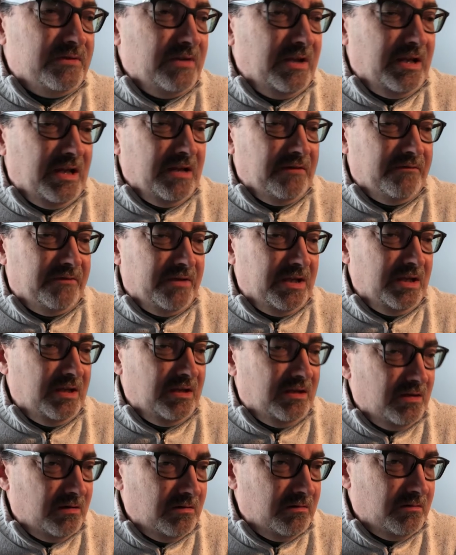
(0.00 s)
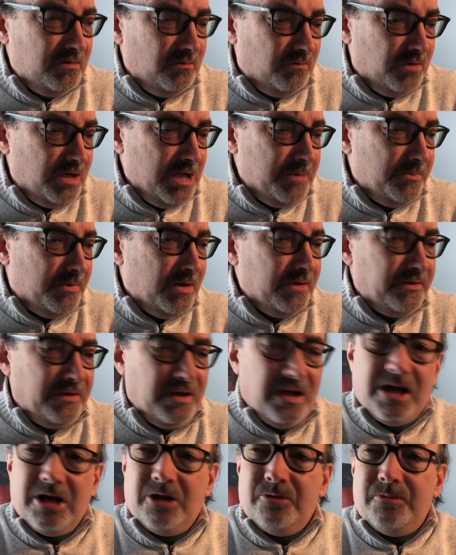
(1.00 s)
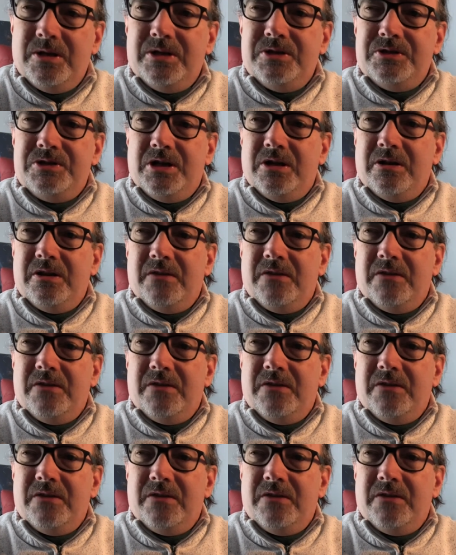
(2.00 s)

They have the the one I bought, the Iron Man chair.